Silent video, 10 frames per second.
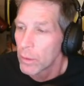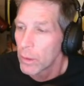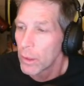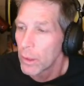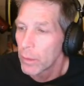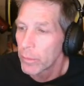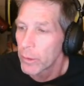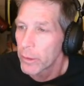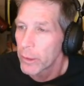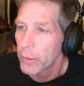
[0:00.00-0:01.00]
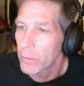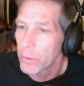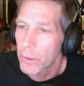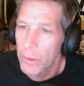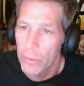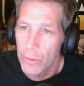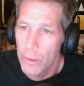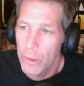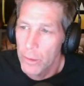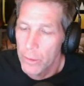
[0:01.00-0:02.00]
I'm going to cancel it. I'll do that
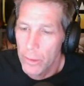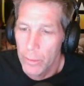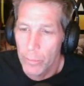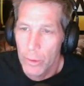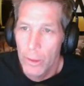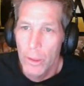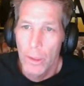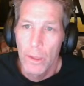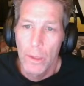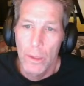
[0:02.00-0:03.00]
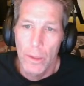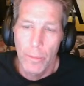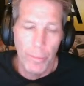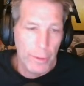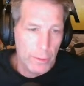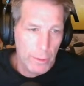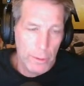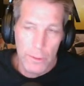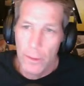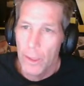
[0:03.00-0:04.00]
next time. Basically,
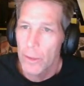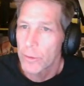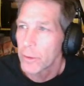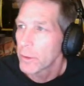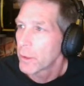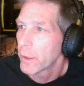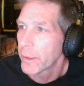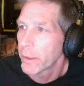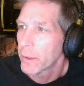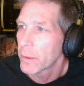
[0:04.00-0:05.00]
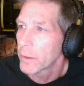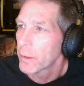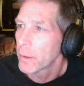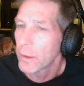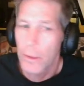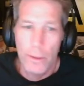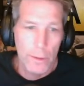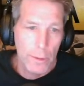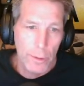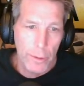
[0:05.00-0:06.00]
it allows you to click it.
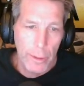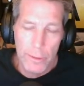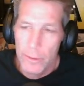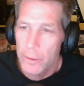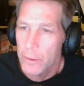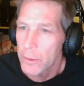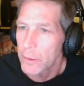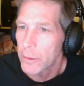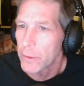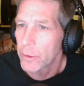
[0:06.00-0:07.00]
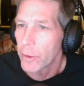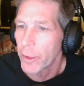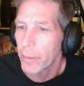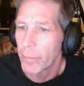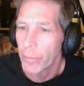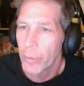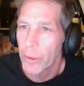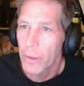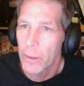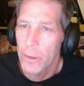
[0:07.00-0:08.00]
You can't see it on this stream, but
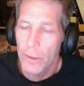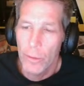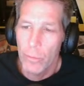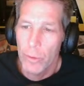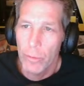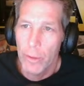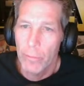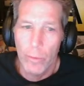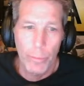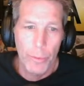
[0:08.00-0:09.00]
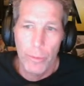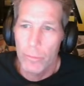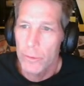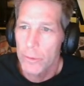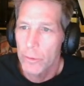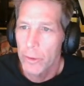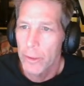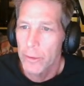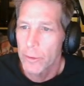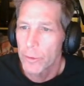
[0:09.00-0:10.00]
another window I have open, it was
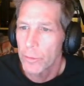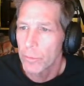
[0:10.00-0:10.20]
trying to